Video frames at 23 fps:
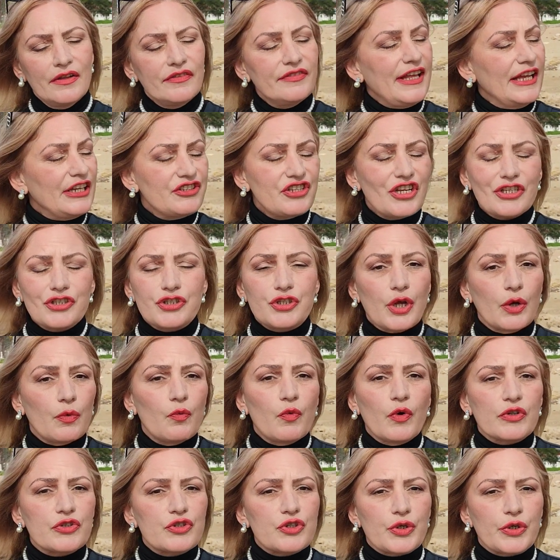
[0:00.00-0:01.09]
they just don't
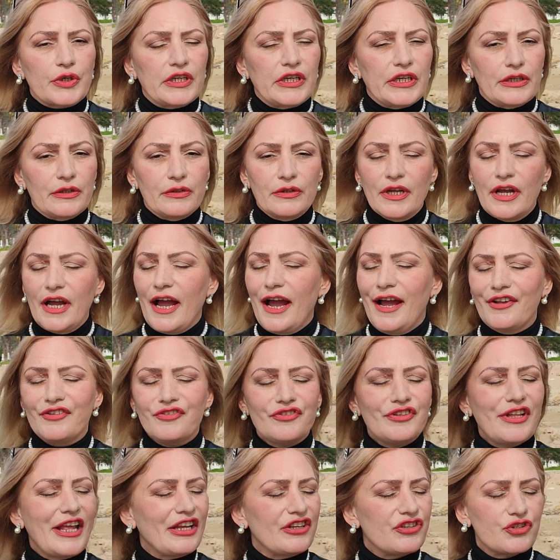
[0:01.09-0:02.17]
want to kill, and
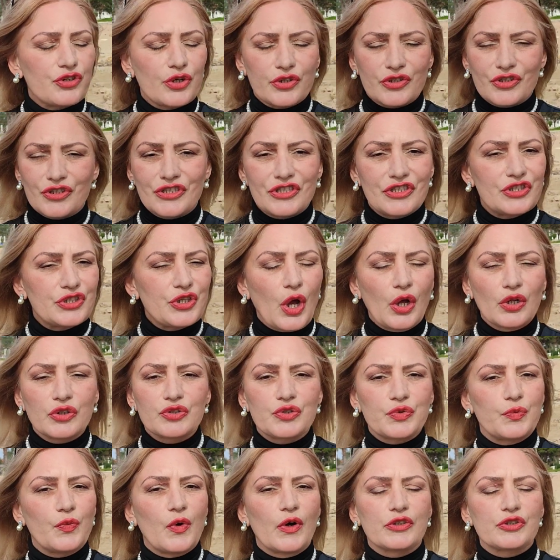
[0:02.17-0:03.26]
they just don't
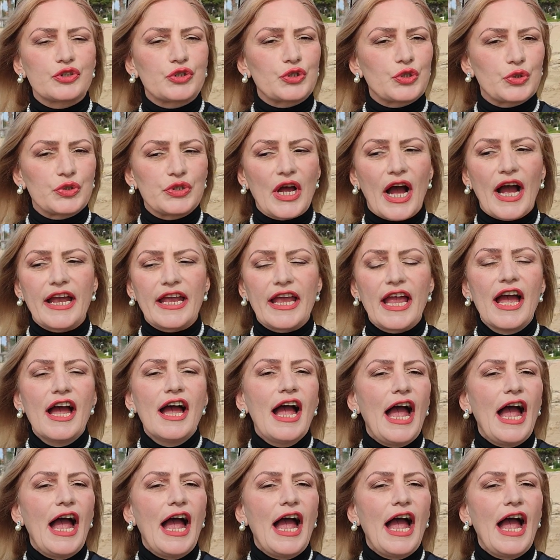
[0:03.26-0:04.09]
want to die